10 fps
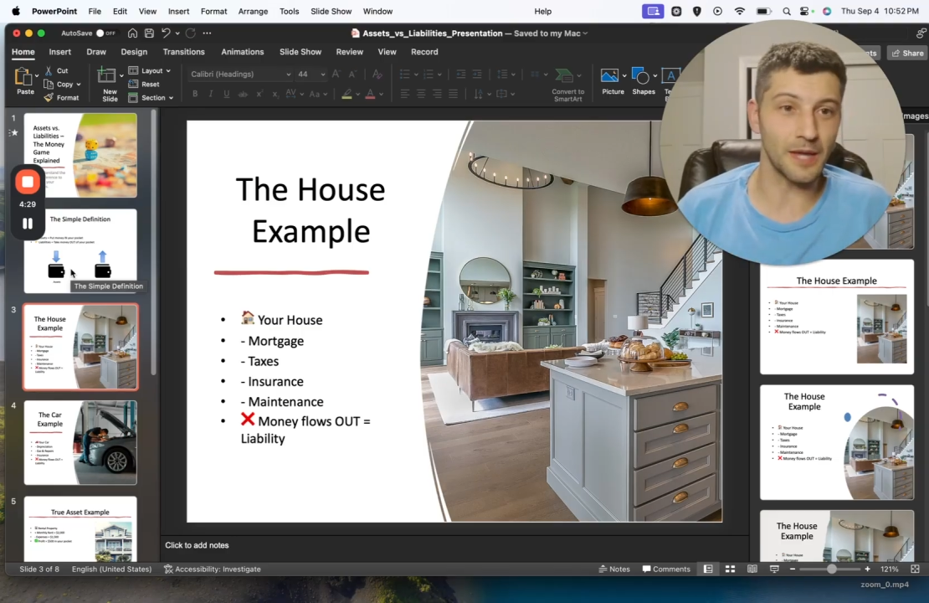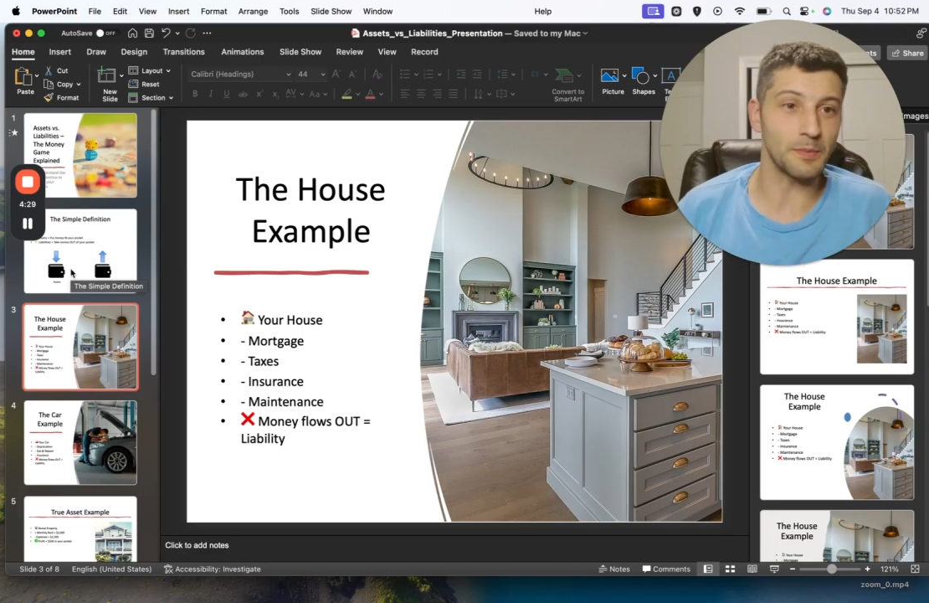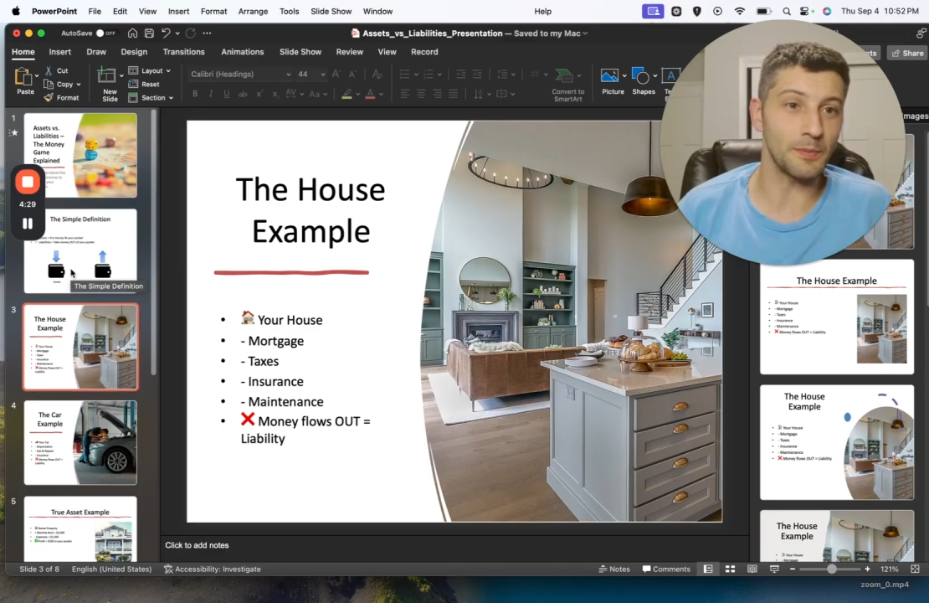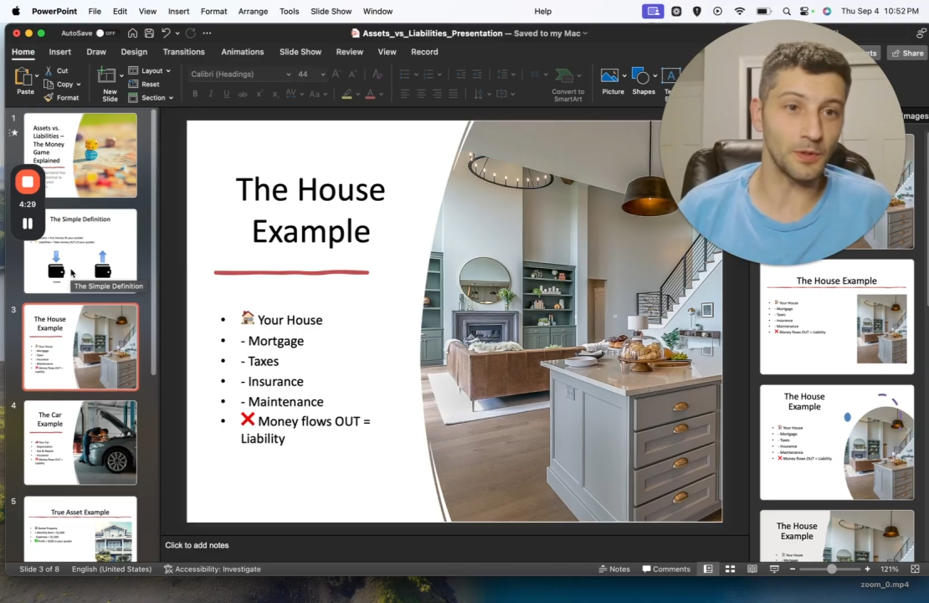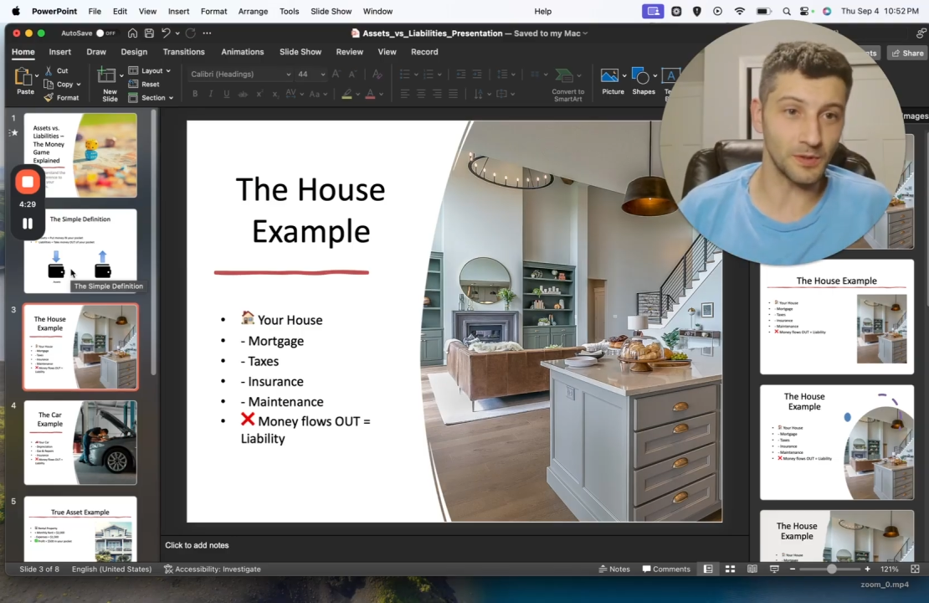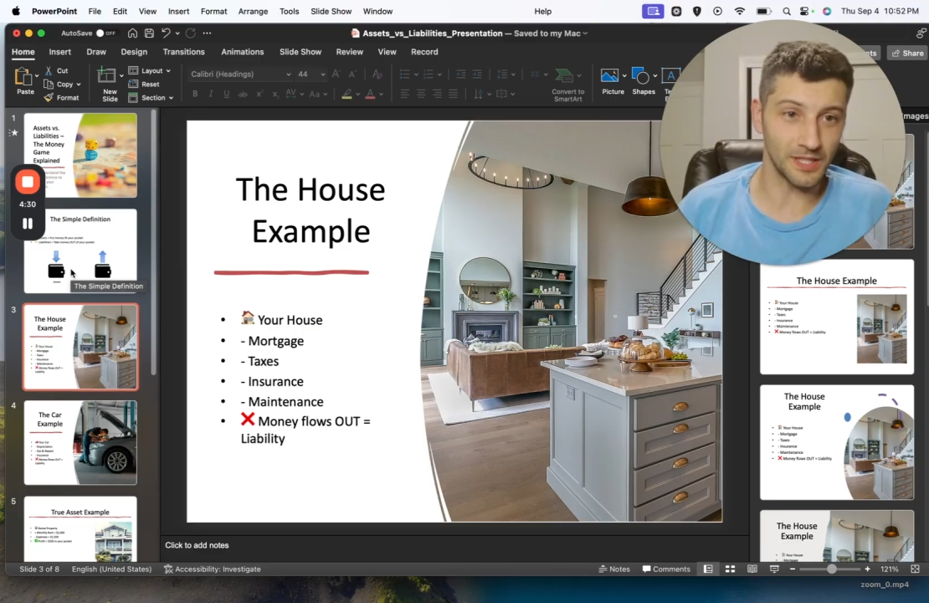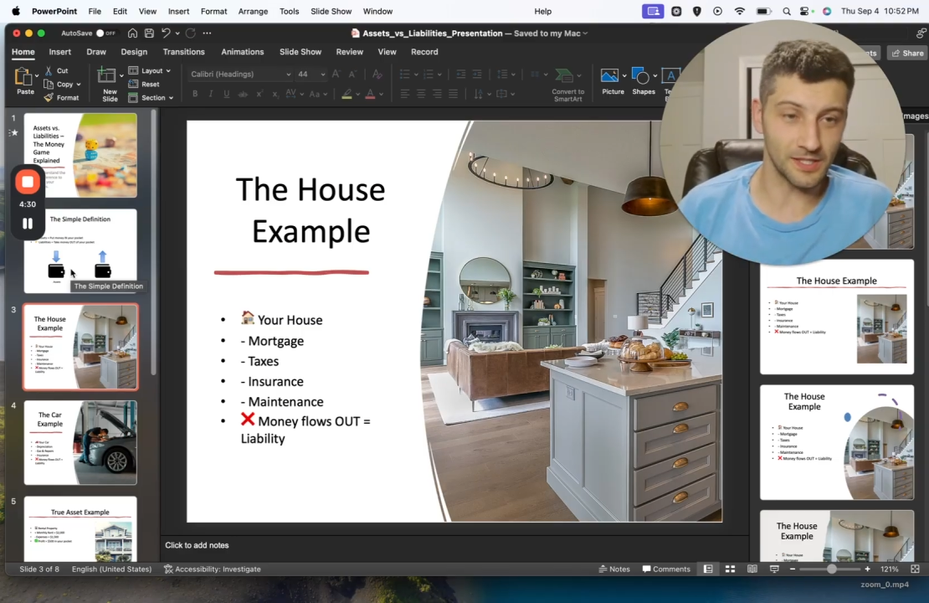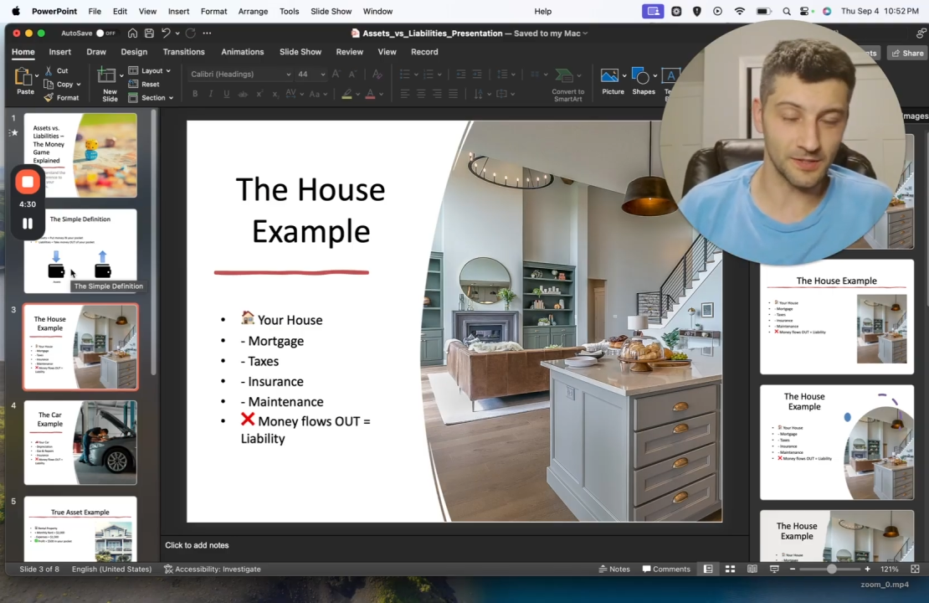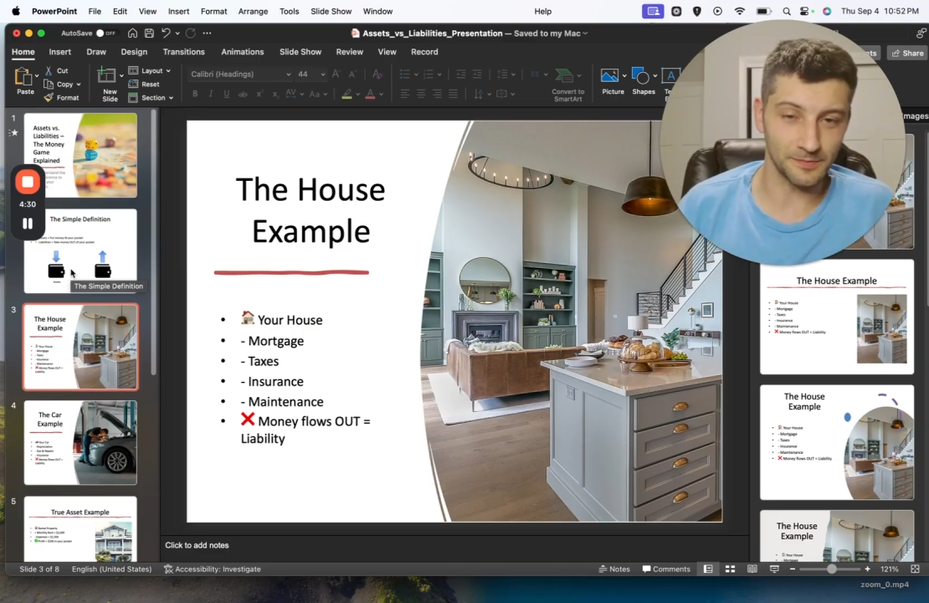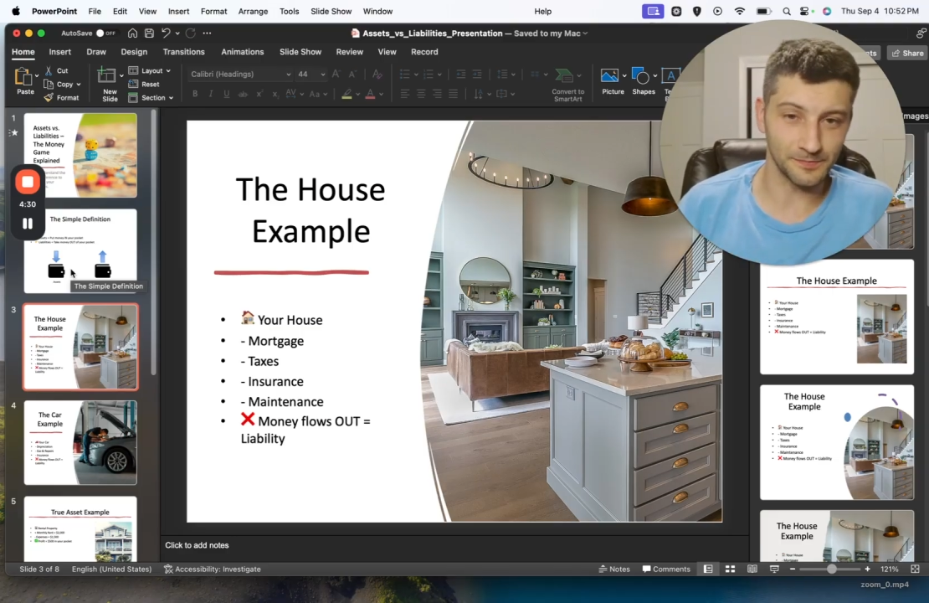
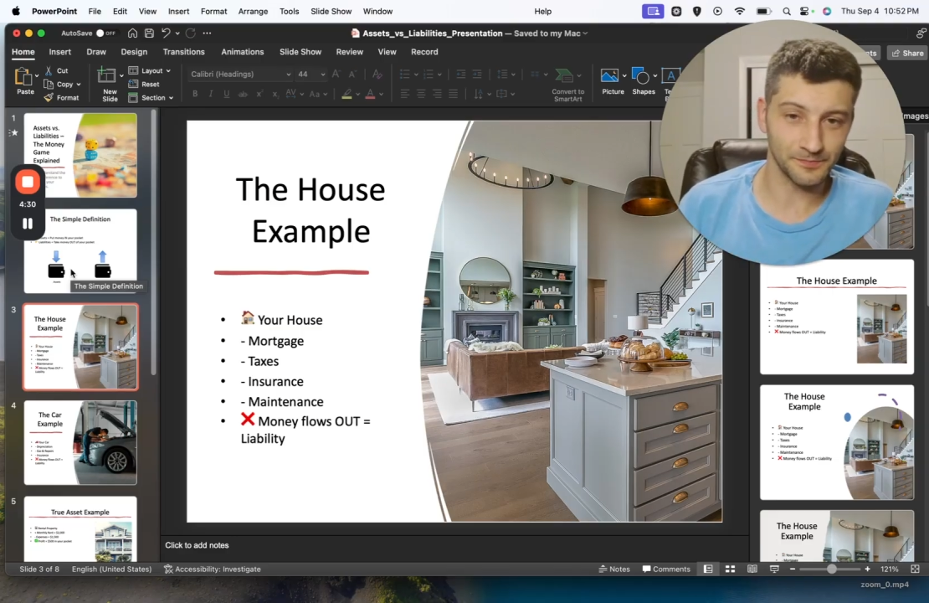capabilities.